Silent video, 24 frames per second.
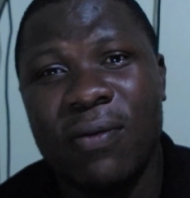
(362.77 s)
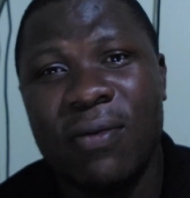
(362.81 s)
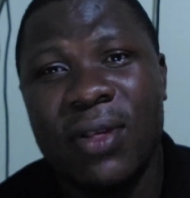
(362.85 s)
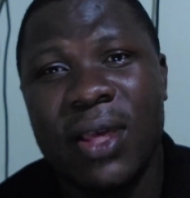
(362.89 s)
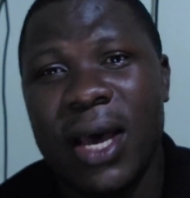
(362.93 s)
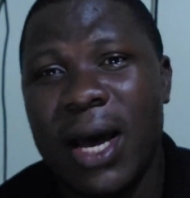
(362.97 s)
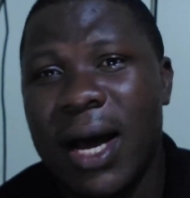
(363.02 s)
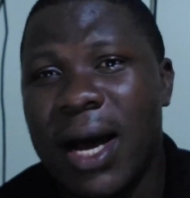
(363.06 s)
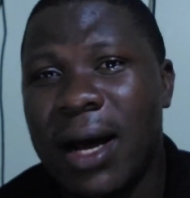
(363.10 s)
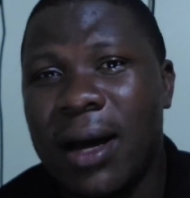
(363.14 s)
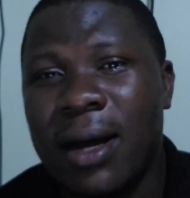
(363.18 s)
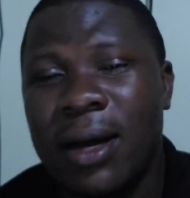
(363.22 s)
of
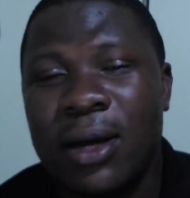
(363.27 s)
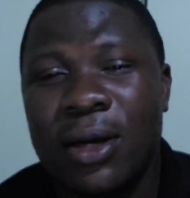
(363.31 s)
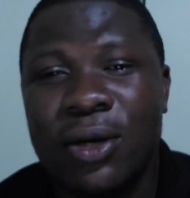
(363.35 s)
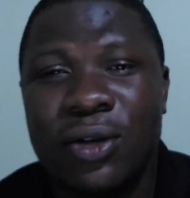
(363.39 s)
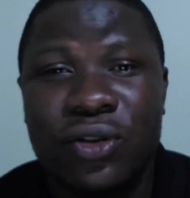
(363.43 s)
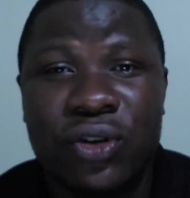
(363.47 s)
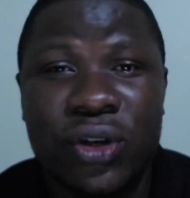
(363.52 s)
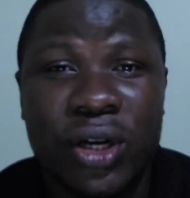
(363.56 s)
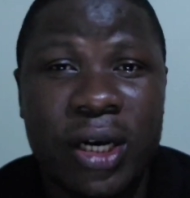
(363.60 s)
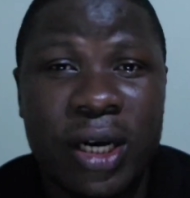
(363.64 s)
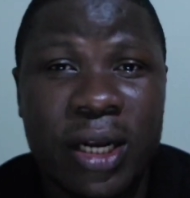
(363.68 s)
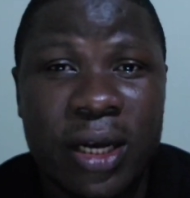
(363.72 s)
their
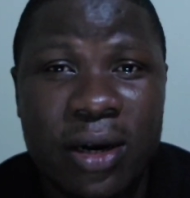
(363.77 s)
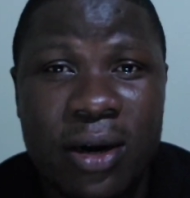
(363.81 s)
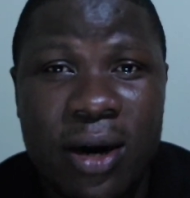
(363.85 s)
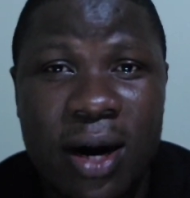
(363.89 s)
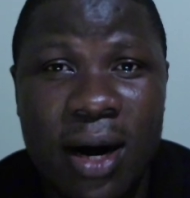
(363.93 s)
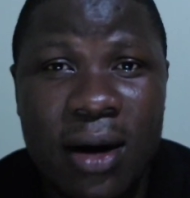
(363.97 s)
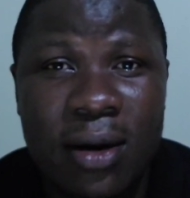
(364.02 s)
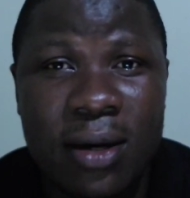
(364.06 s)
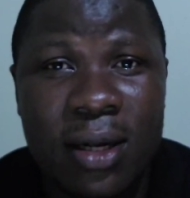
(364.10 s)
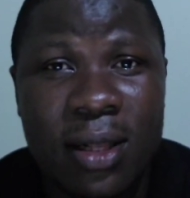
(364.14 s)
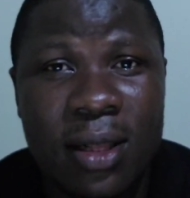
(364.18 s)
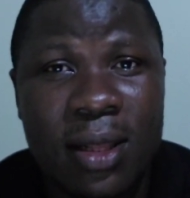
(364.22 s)
training
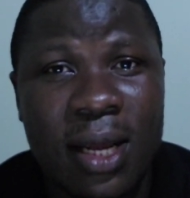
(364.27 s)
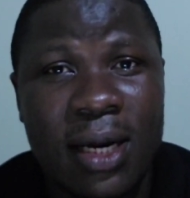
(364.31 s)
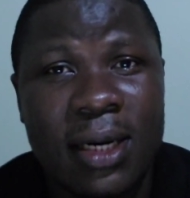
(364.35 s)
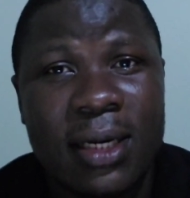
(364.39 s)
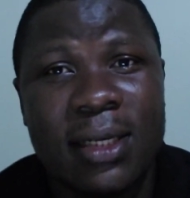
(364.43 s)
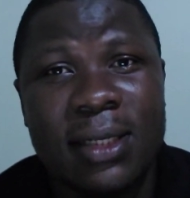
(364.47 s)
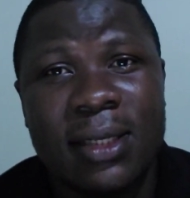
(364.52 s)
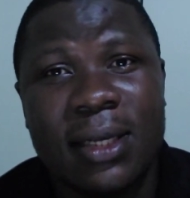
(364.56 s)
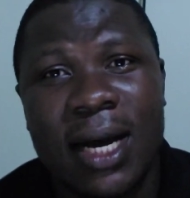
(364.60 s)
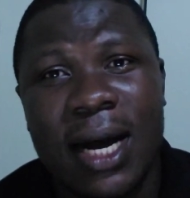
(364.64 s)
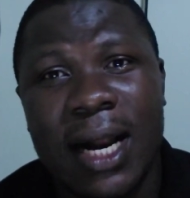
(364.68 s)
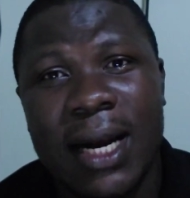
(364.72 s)
ground,
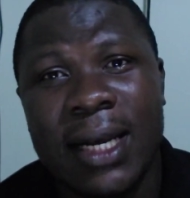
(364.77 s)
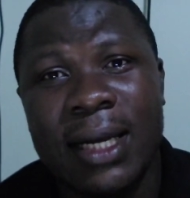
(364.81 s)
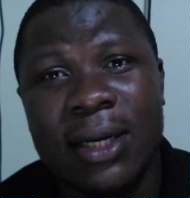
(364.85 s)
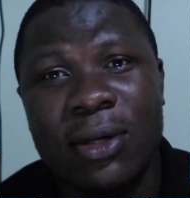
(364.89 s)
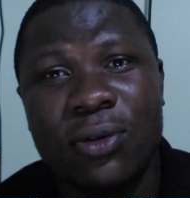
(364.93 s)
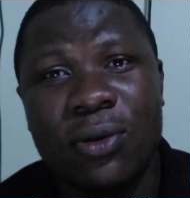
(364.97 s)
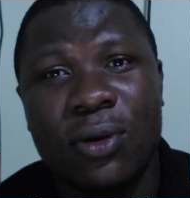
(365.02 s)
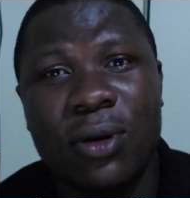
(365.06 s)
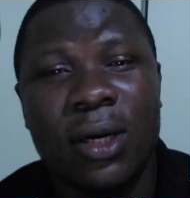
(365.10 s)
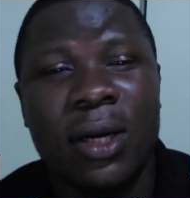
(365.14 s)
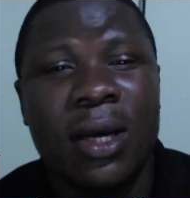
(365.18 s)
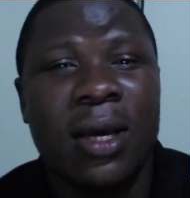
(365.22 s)
that is
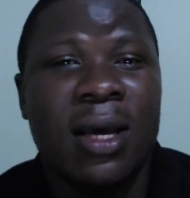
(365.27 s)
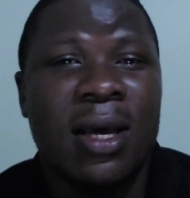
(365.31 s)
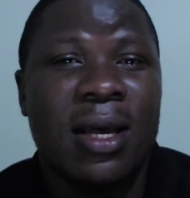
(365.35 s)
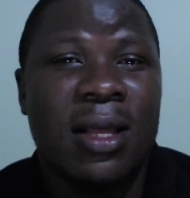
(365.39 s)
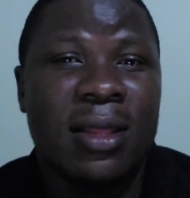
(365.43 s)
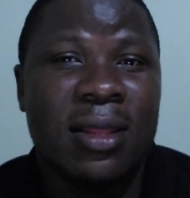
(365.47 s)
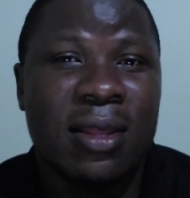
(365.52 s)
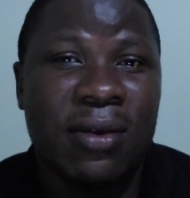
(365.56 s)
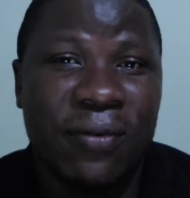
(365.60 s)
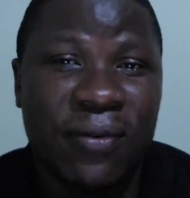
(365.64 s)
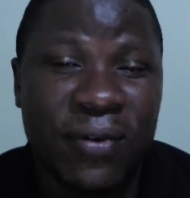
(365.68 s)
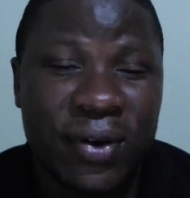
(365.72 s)
Carrington,
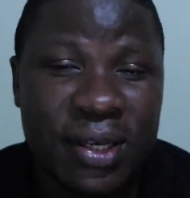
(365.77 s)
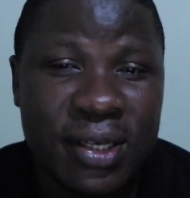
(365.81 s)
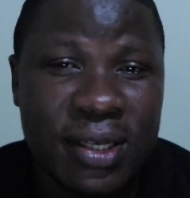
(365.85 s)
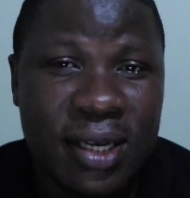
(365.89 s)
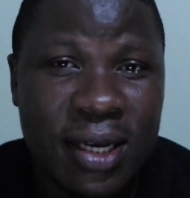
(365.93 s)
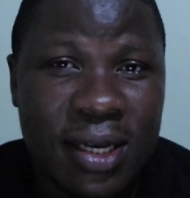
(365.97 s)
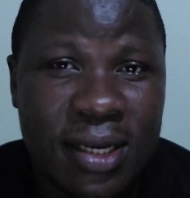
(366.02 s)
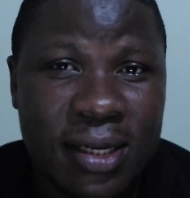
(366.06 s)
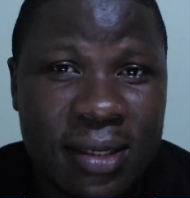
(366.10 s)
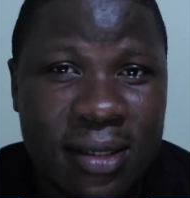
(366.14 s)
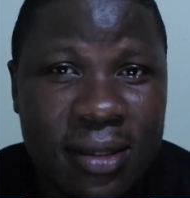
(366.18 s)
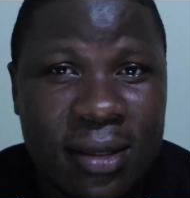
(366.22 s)
the
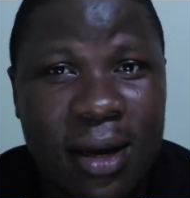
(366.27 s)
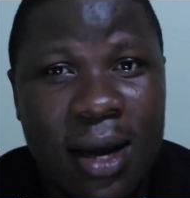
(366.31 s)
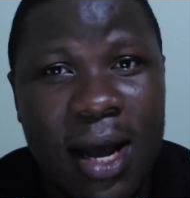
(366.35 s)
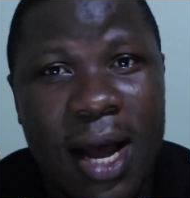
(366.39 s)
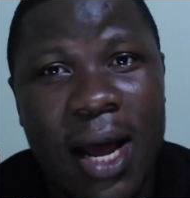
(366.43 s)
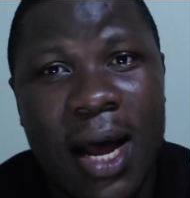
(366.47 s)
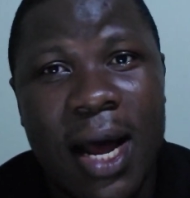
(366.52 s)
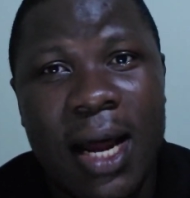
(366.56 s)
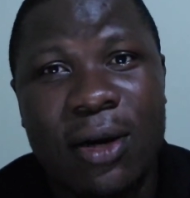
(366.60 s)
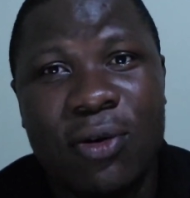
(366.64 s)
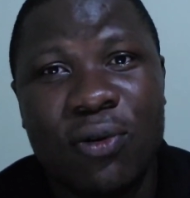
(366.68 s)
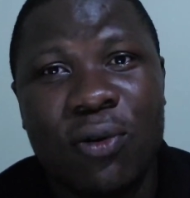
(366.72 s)
fixes
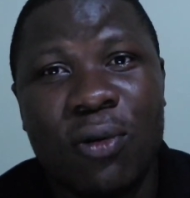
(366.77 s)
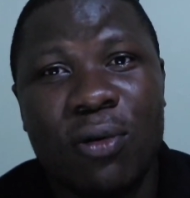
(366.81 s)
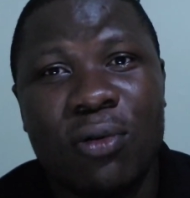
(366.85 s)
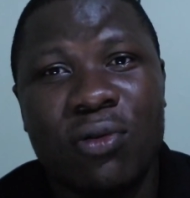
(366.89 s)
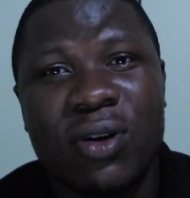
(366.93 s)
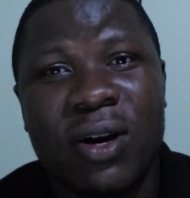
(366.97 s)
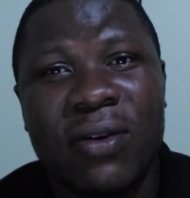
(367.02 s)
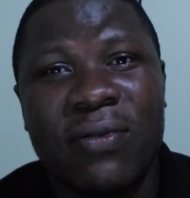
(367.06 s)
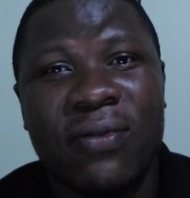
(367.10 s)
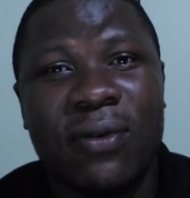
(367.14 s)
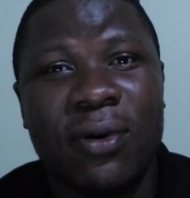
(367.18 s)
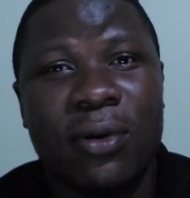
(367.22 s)
at Old
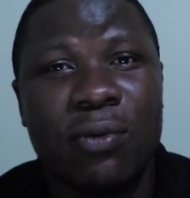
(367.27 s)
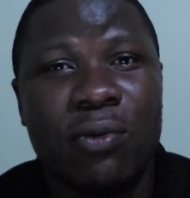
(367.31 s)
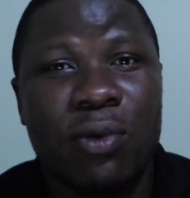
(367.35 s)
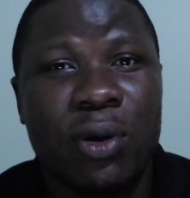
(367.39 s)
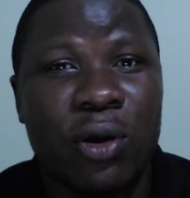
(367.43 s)
Trafford.